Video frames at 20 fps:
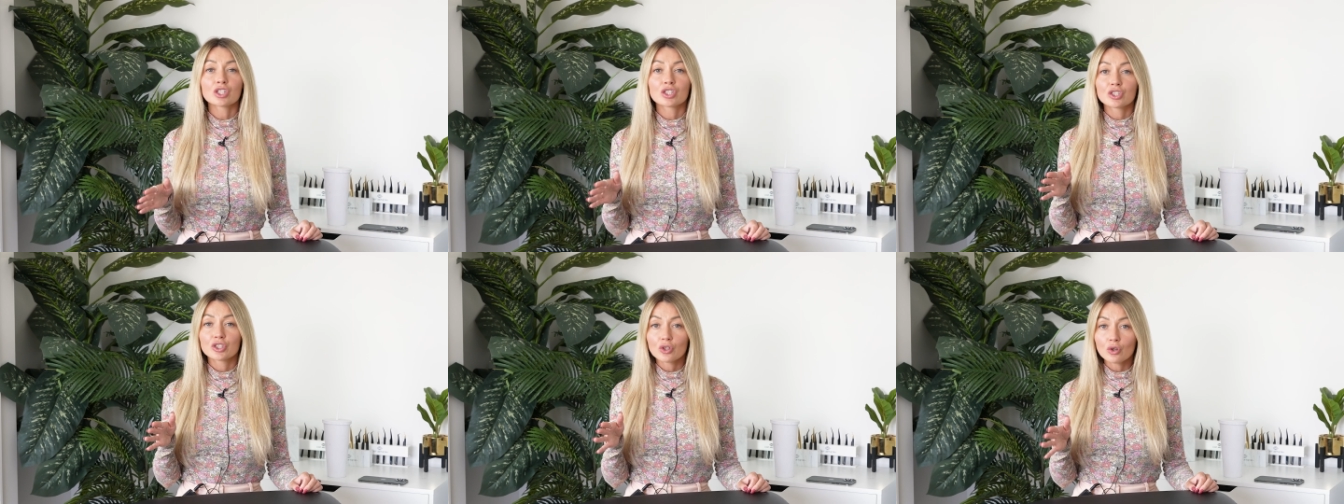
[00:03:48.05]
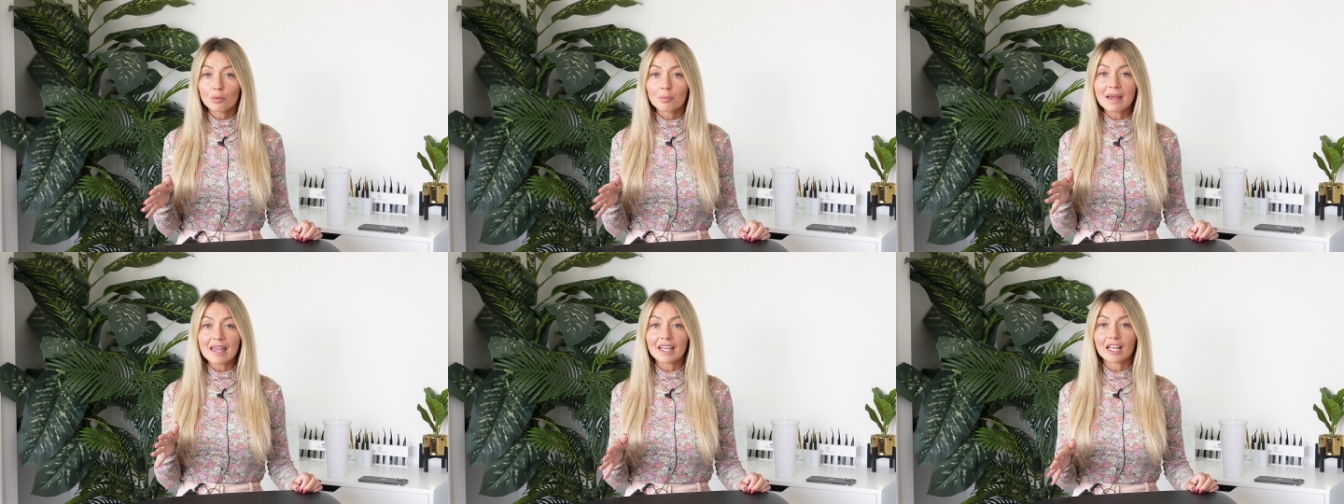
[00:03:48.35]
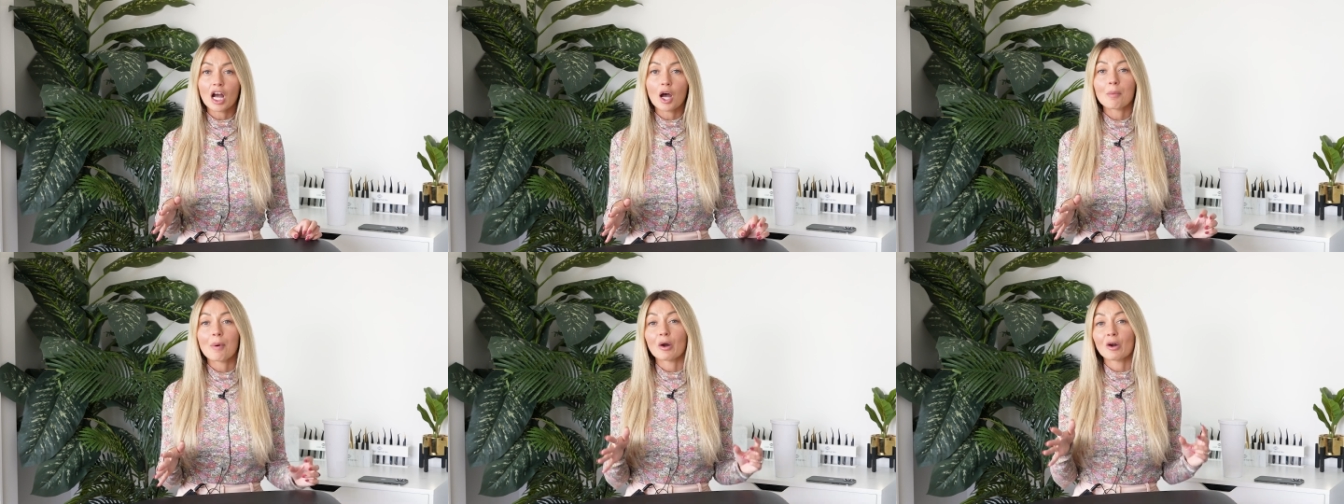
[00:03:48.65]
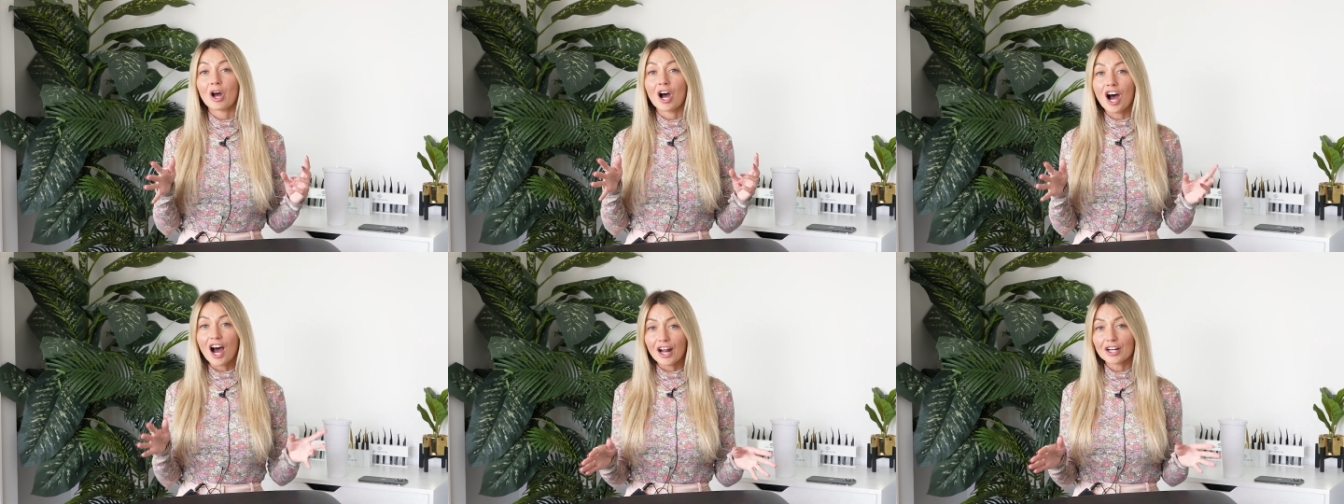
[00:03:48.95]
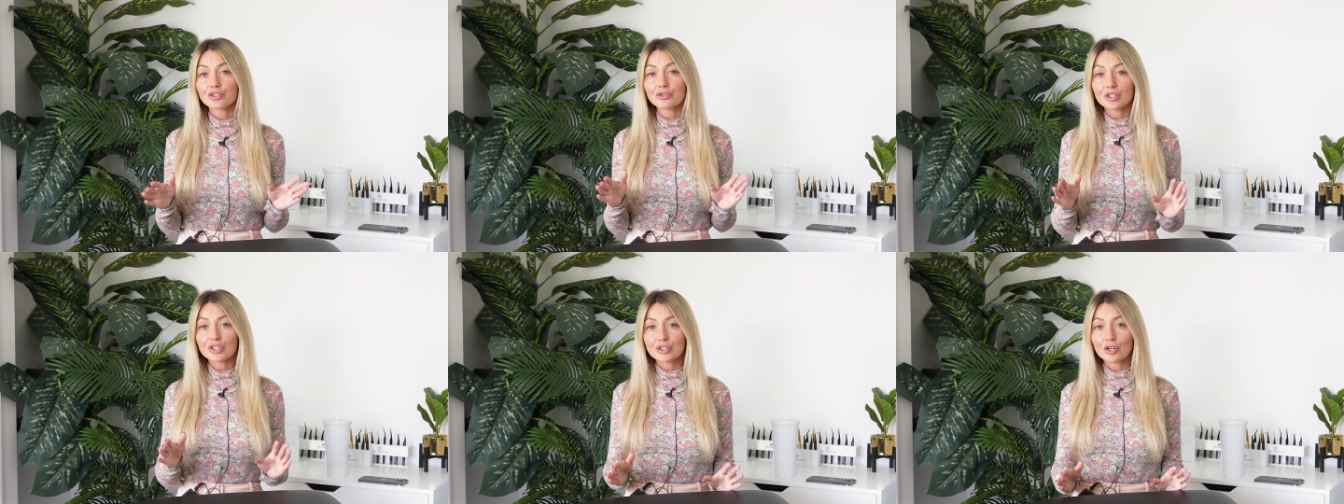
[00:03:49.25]
you'll make about
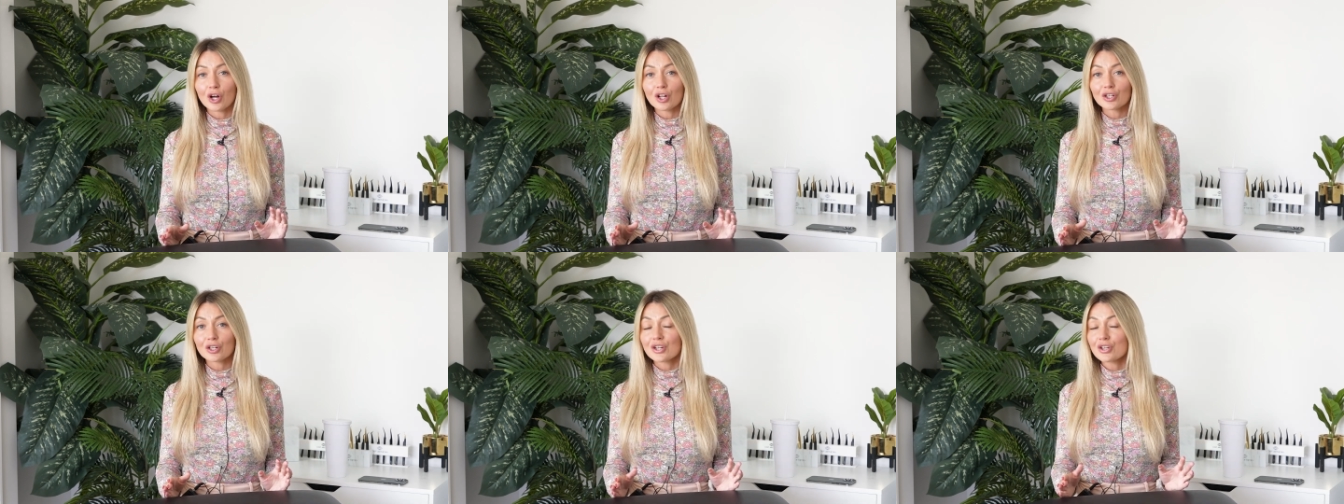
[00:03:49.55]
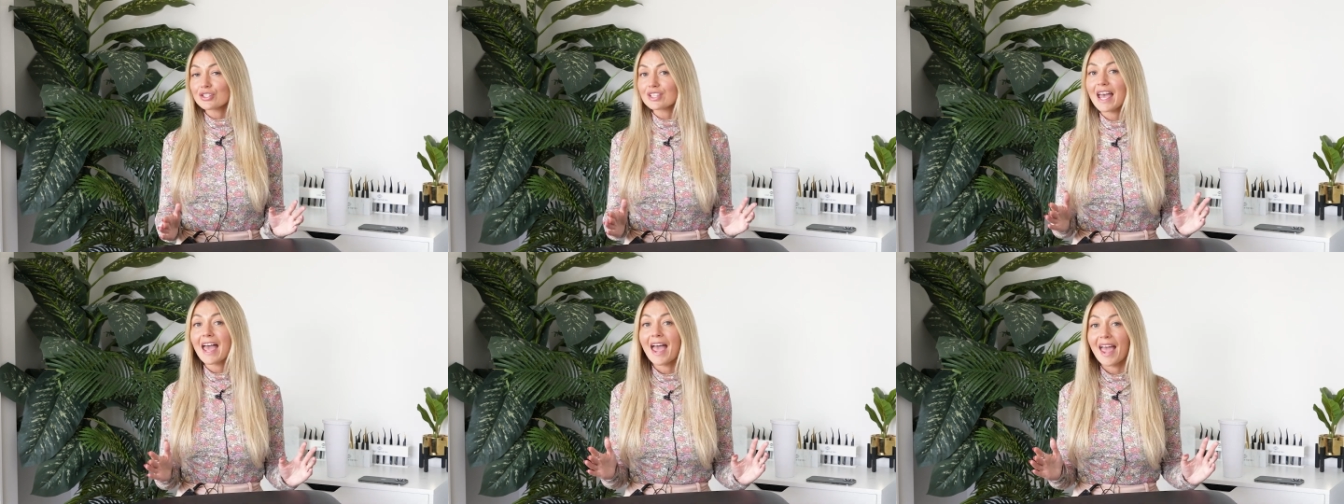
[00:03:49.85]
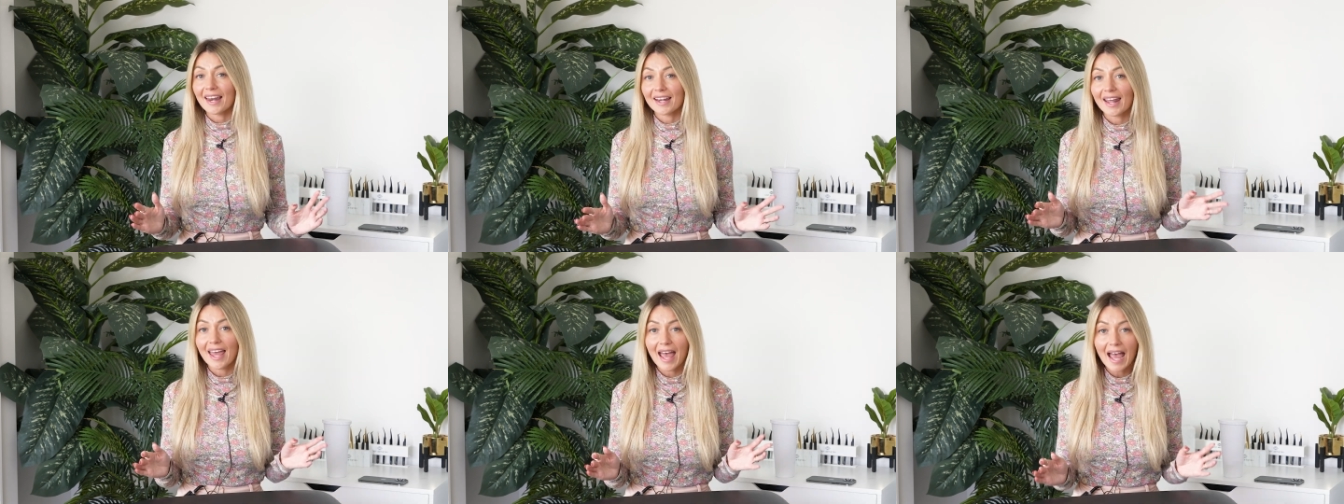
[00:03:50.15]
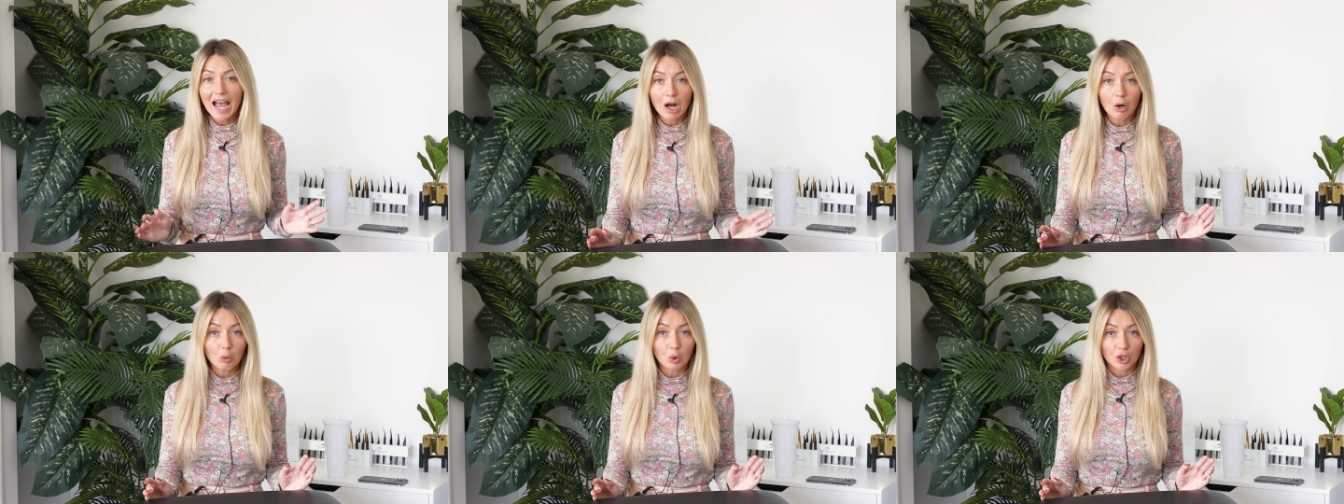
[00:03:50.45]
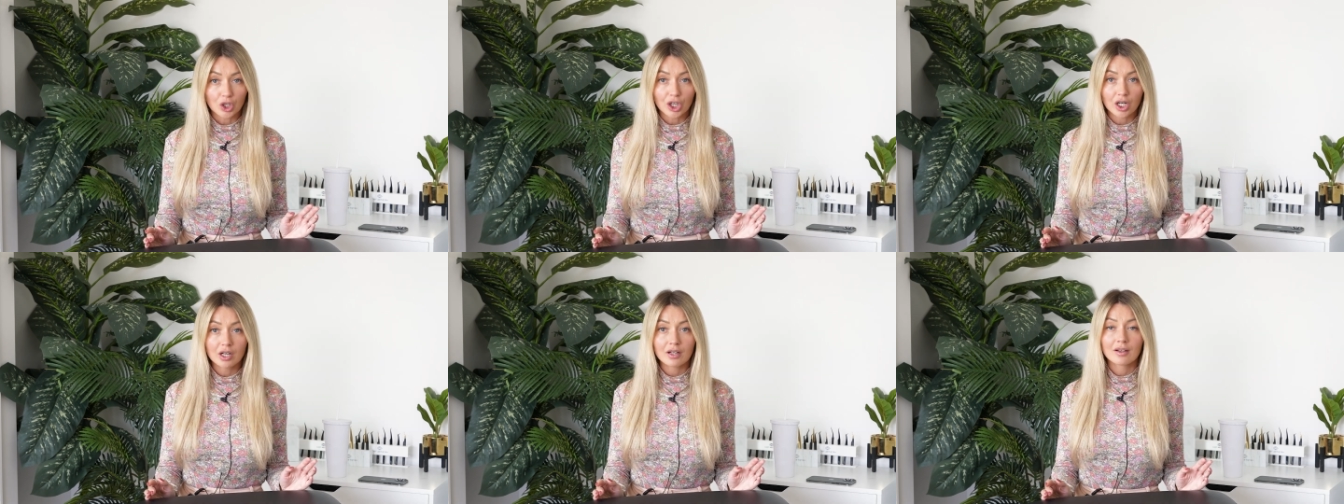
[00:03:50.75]
$100 an hour